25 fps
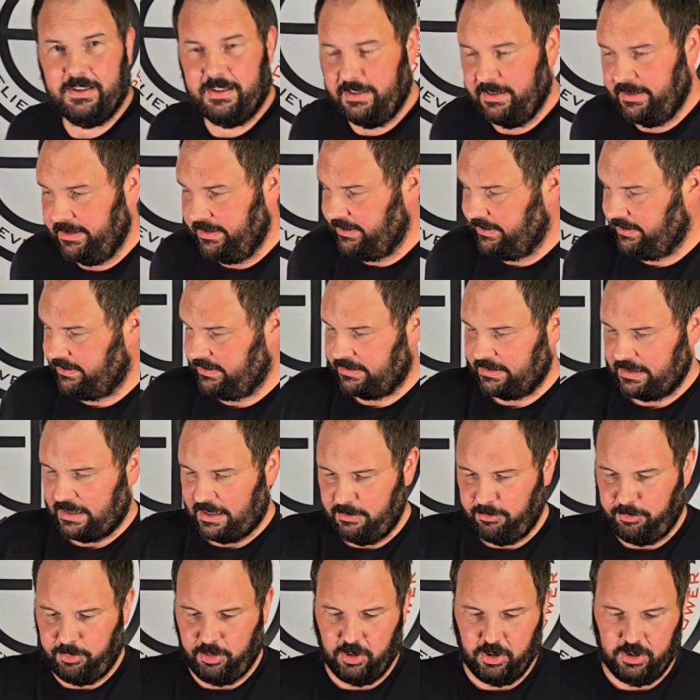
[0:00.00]
is
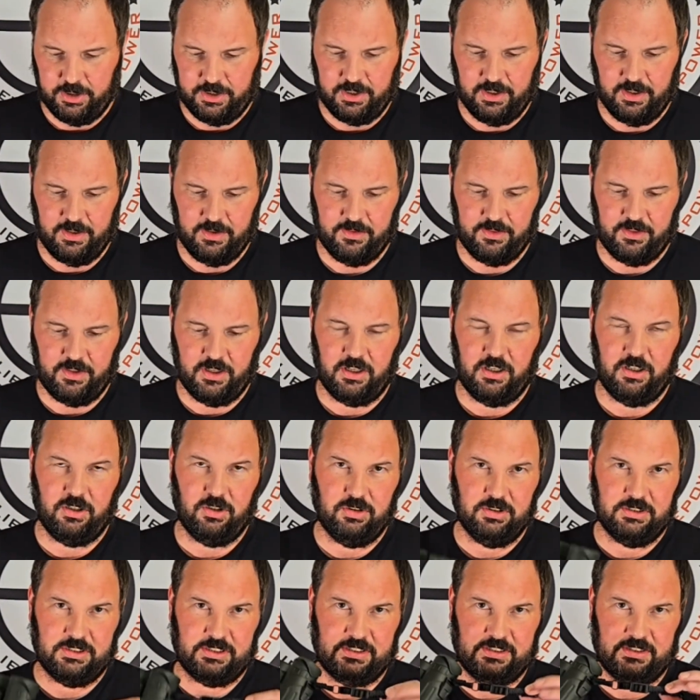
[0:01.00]
I put
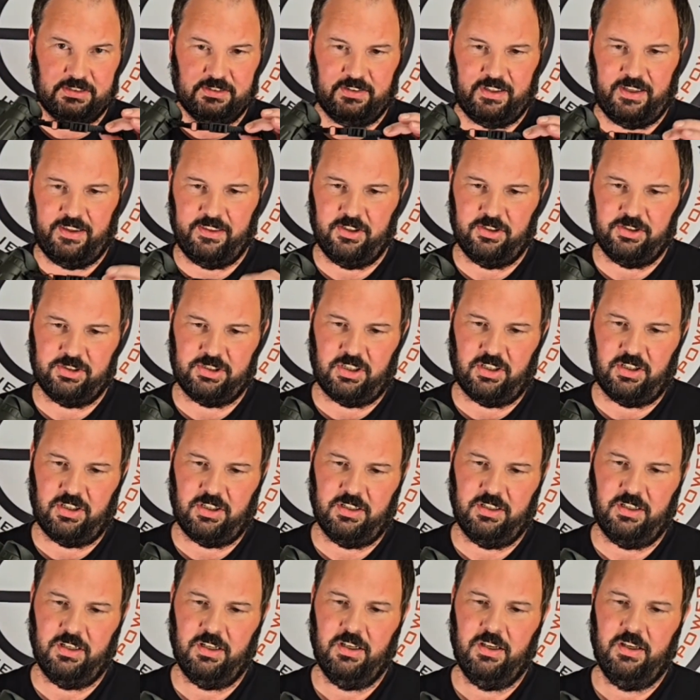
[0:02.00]
those tethers
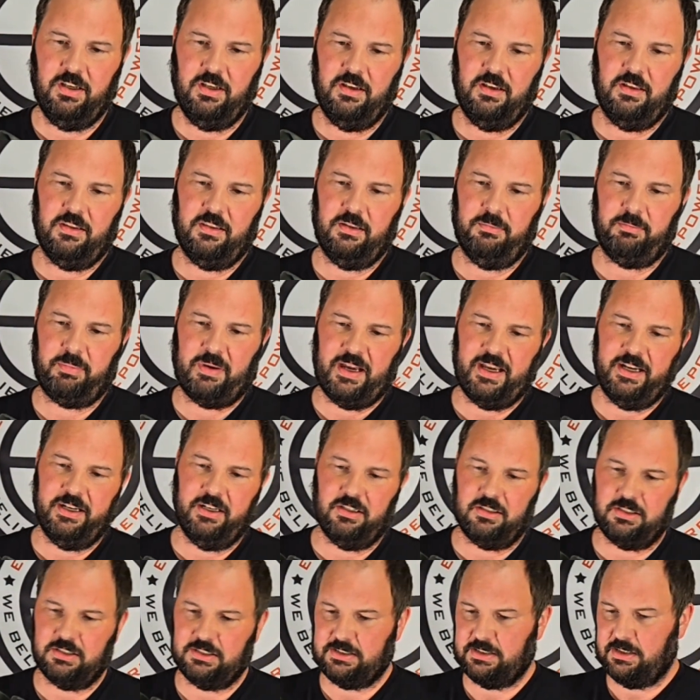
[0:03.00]
on the
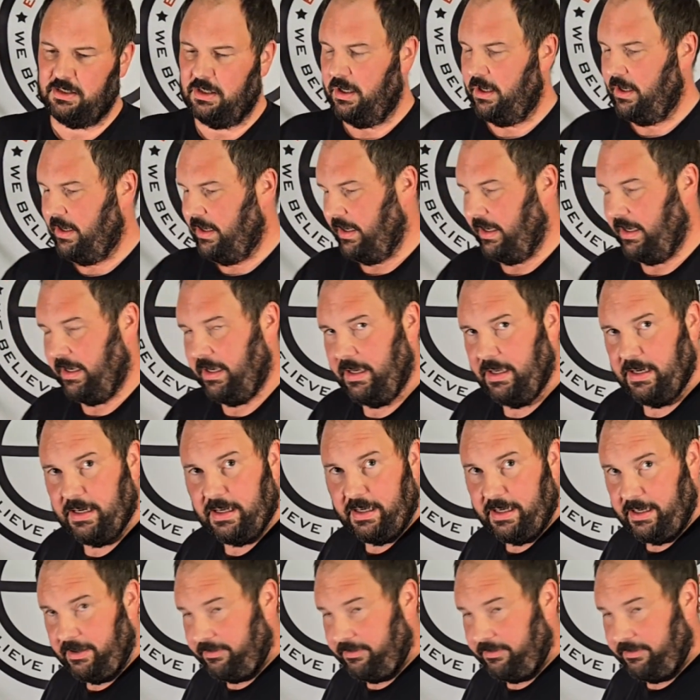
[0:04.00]
binocs, and I